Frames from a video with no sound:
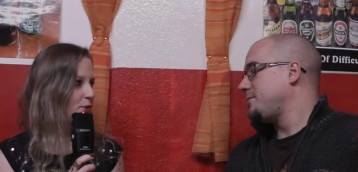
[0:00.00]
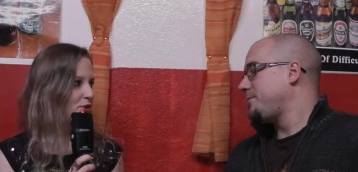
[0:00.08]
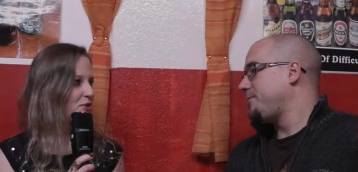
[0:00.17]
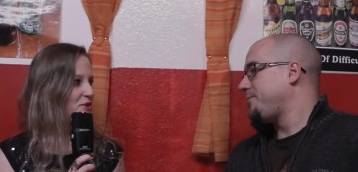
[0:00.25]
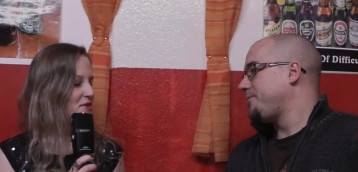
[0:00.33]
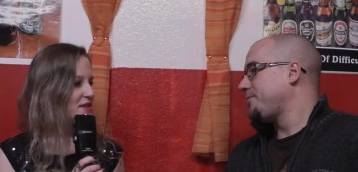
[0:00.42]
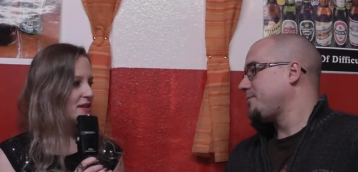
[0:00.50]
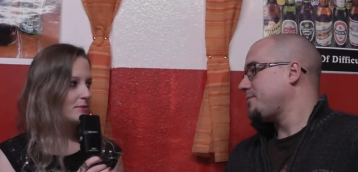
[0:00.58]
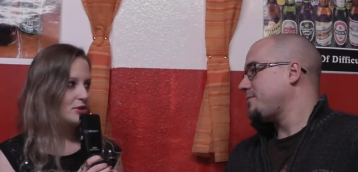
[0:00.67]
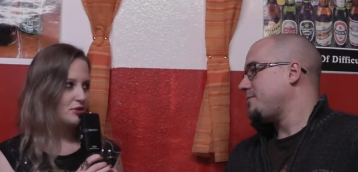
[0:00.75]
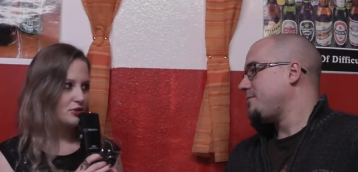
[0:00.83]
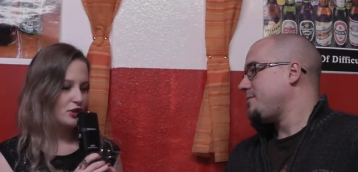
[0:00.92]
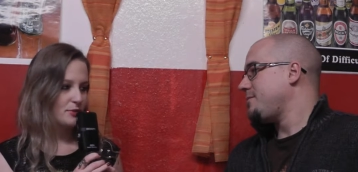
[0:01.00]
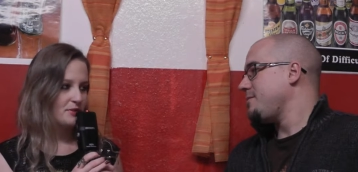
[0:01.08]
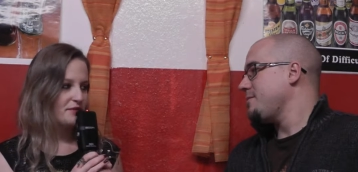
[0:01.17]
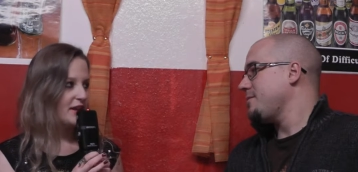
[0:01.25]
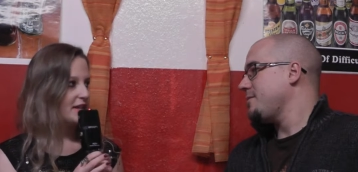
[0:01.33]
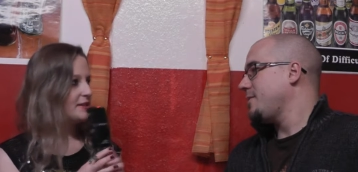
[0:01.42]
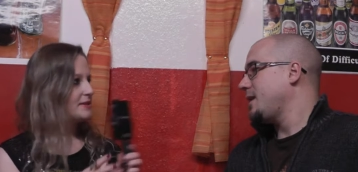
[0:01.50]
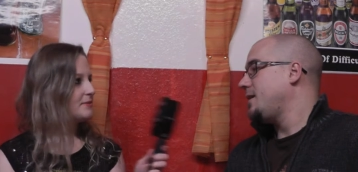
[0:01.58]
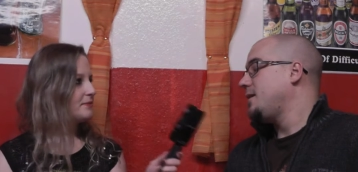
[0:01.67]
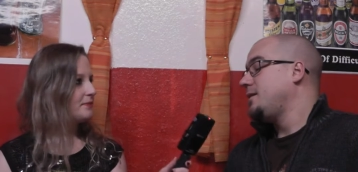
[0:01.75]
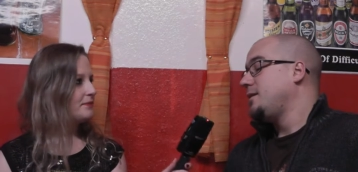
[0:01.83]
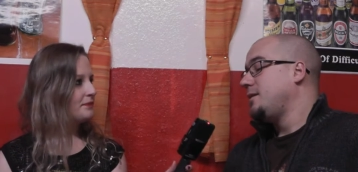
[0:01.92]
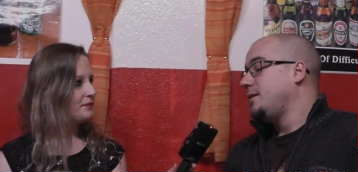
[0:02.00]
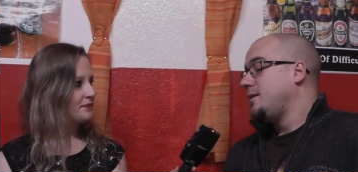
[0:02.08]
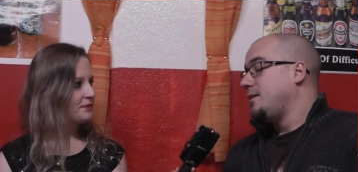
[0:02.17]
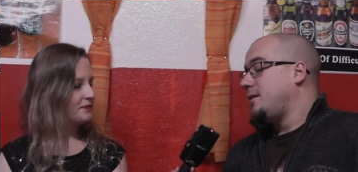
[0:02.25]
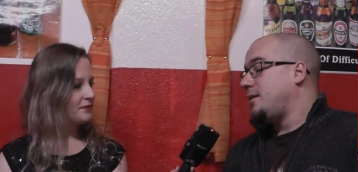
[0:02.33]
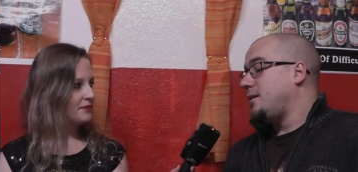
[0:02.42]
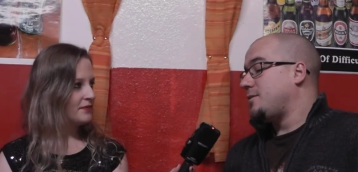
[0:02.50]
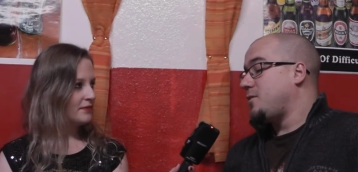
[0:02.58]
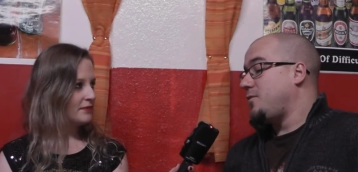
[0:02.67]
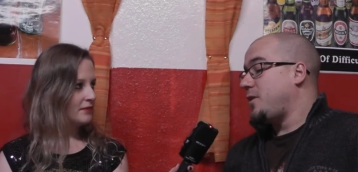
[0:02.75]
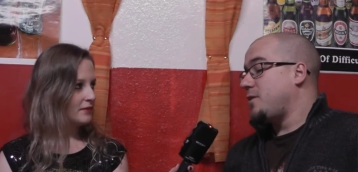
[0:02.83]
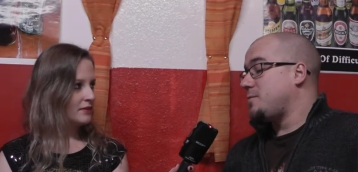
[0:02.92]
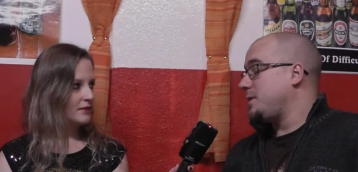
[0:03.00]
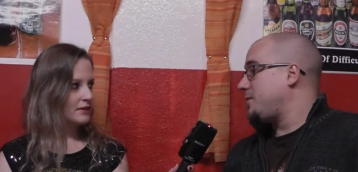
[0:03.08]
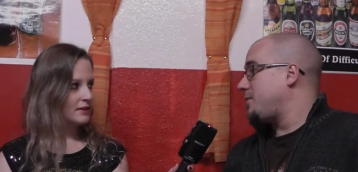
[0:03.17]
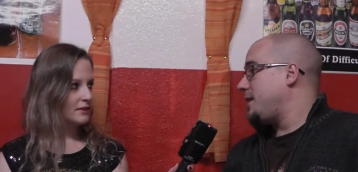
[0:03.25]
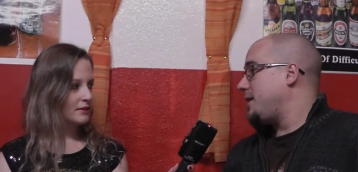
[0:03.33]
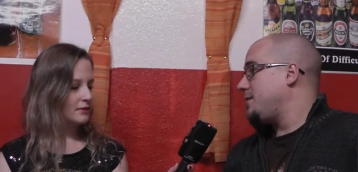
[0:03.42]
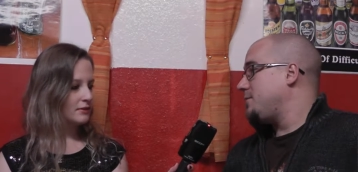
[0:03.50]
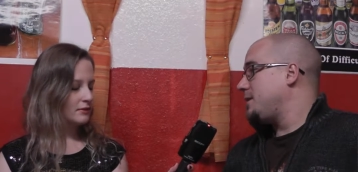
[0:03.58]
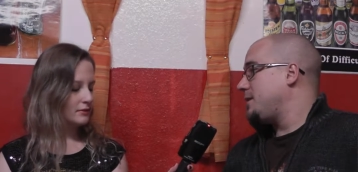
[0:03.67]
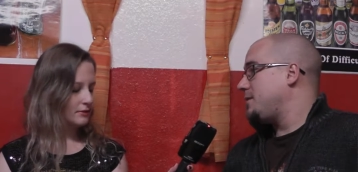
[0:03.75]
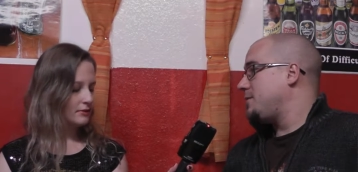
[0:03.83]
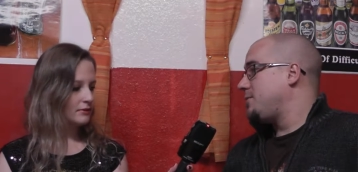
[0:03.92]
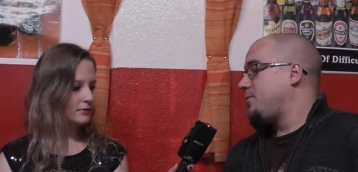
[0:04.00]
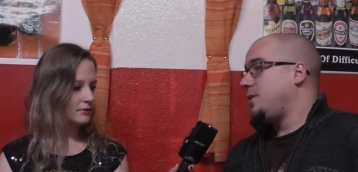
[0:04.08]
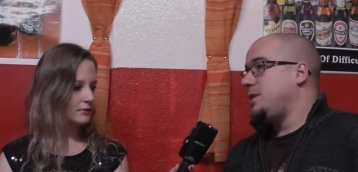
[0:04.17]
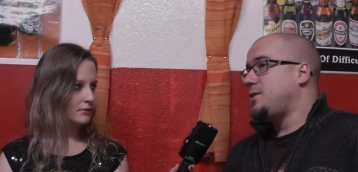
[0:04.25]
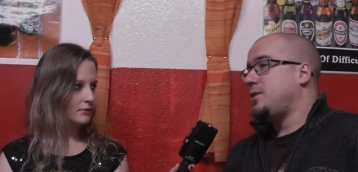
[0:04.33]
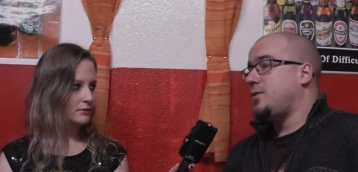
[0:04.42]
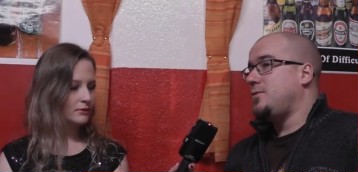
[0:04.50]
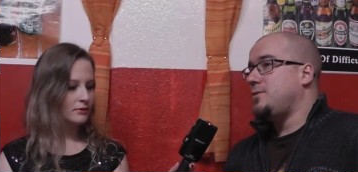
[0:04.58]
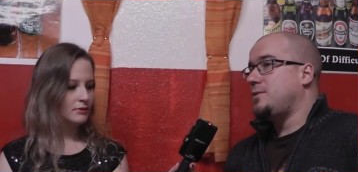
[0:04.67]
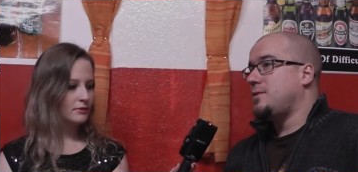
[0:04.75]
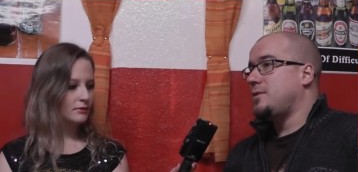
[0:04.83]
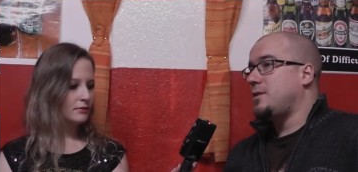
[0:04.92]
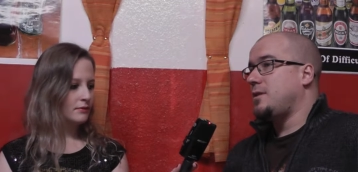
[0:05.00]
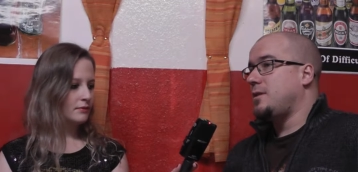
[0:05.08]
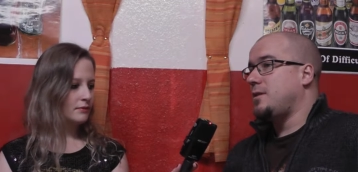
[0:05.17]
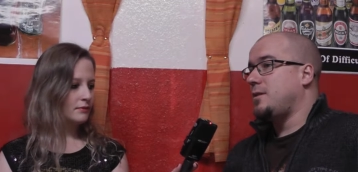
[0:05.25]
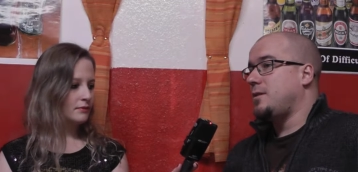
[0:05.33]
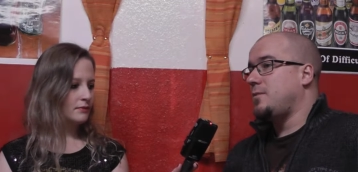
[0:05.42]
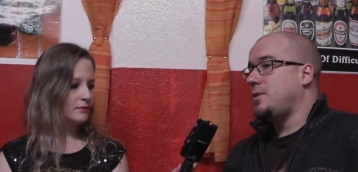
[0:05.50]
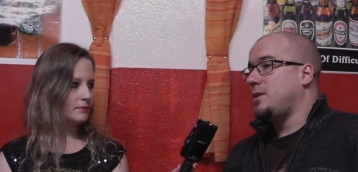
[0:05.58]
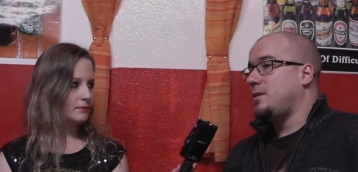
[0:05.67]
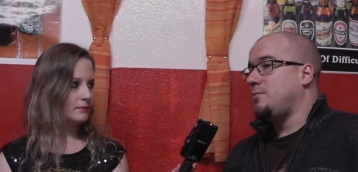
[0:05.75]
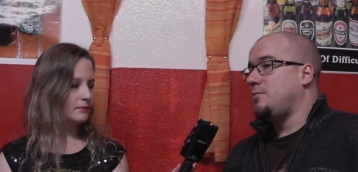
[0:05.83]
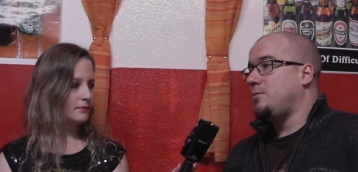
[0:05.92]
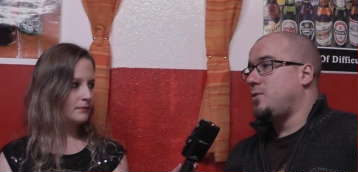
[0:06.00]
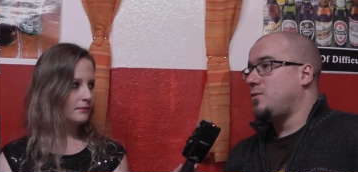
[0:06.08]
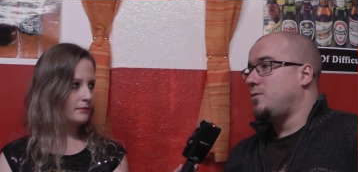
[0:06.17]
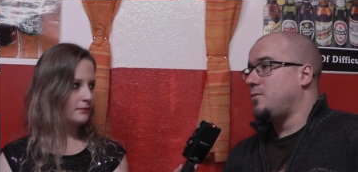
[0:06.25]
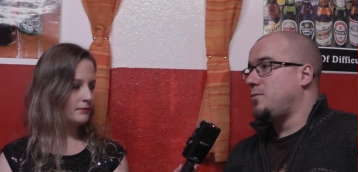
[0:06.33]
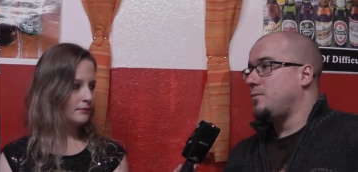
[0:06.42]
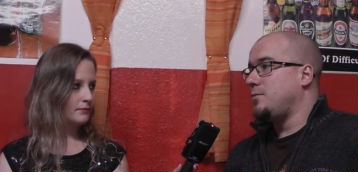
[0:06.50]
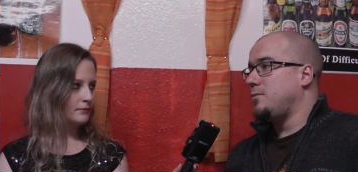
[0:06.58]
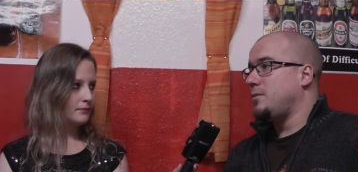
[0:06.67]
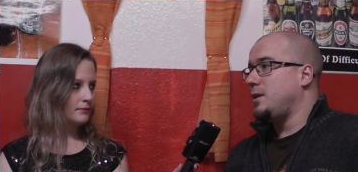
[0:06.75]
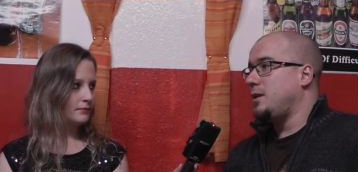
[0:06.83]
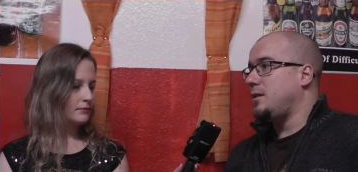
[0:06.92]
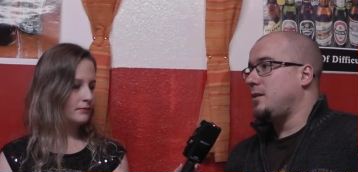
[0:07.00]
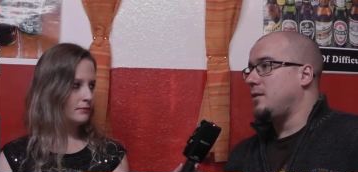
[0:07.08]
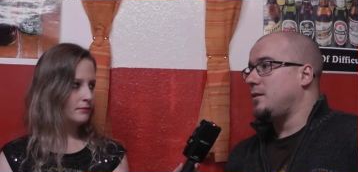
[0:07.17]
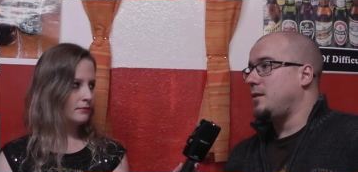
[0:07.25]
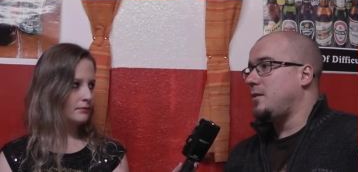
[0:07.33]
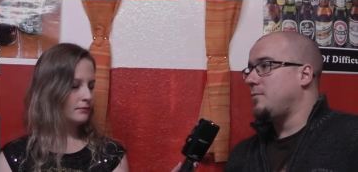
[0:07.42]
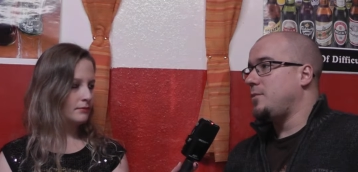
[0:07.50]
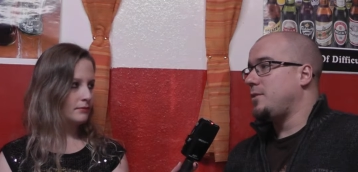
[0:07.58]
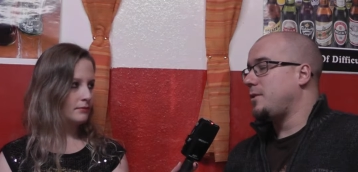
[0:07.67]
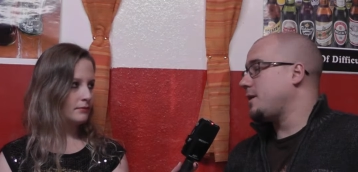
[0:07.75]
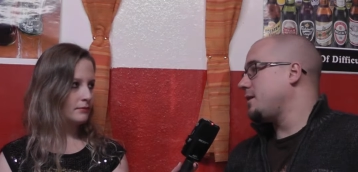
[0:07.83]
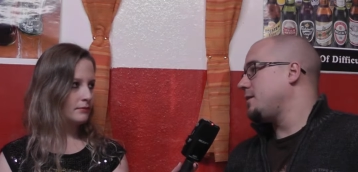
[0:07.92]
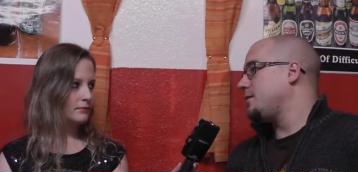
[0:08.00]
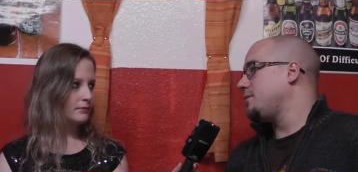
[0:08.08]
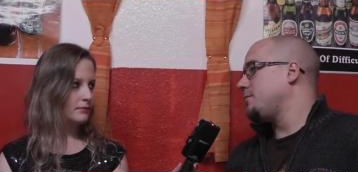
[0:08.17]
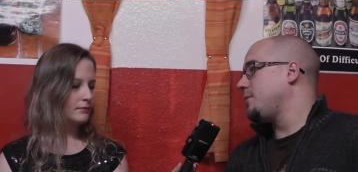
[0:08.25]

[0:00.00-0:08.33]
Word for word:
Speaker 1: what do you think about the German fans?
Speaker 2: Uh, so far, it's been great. We did three shows uh, one in Bochum, in Hamburg, and in